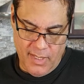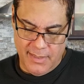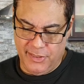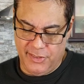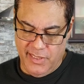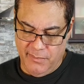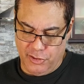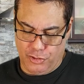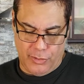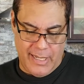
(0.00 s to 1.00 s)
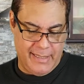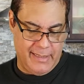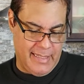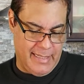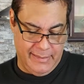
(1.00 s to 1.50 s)
Let's give it a try,
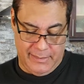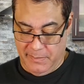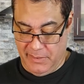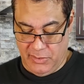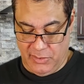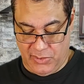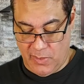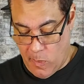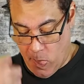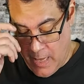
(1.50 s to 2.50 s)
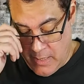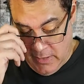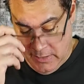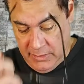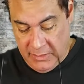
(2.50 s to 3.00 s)
guys, because
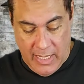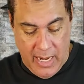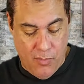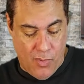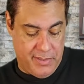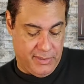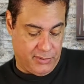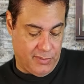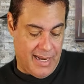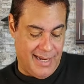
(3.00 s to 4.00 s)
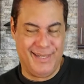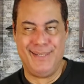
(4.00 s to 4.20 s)
I want to try.